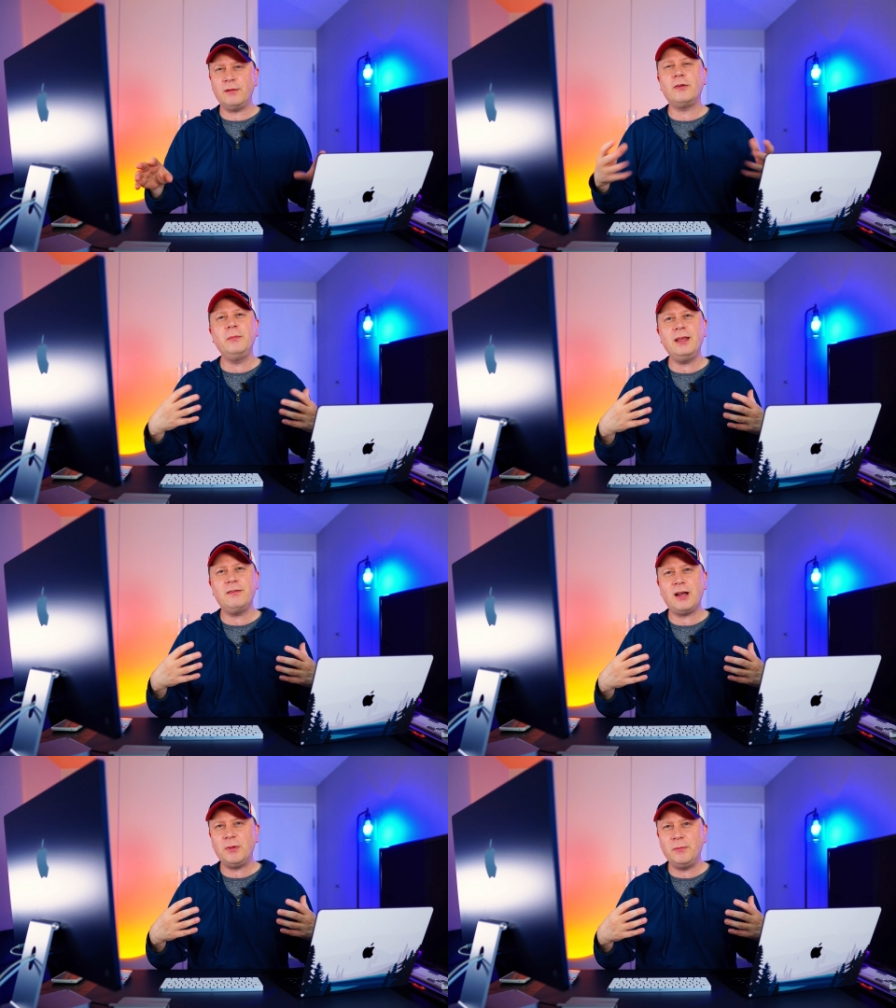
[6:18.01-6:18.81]
For me, a
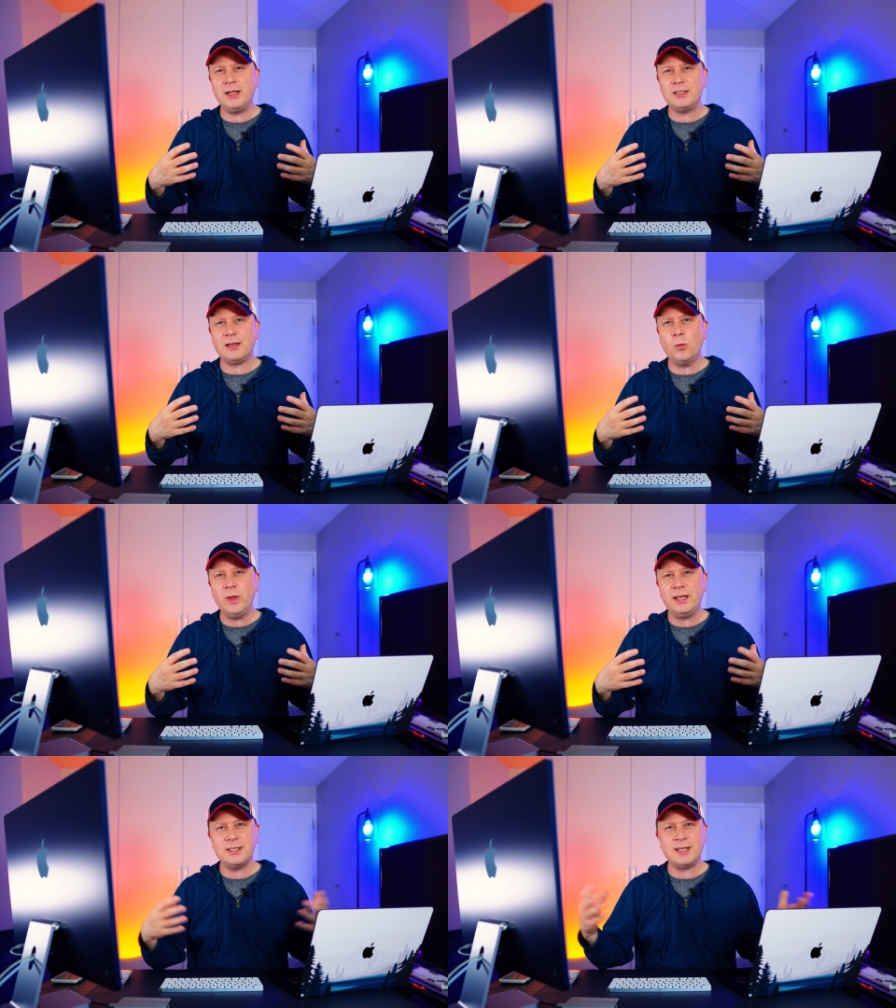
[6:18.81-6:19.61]
couple minutes a
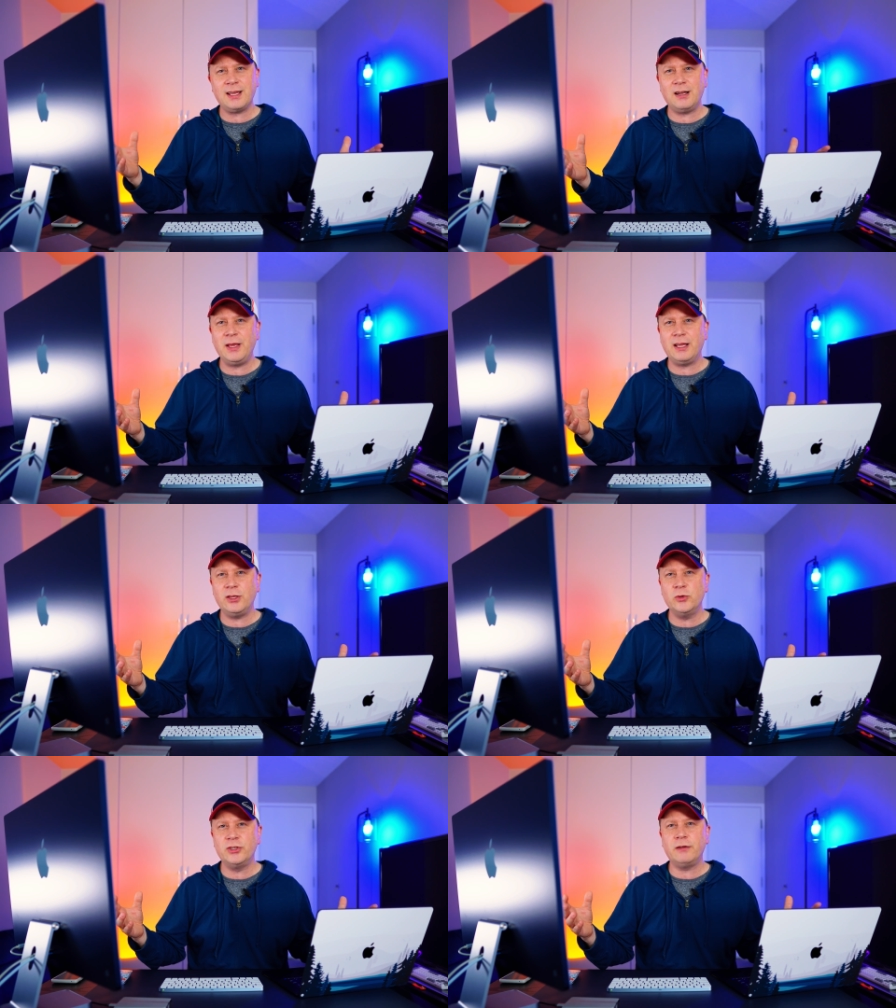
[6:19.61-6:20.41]
week is not going to make a
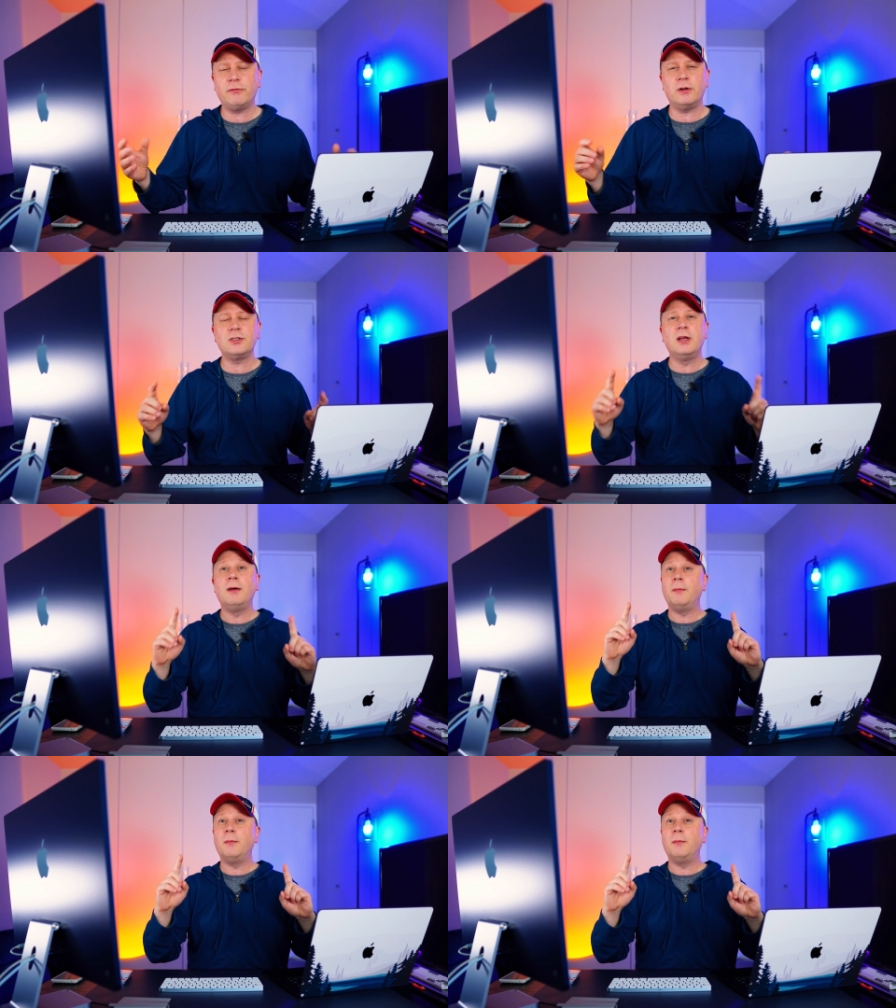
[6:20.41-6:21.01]
huge difference.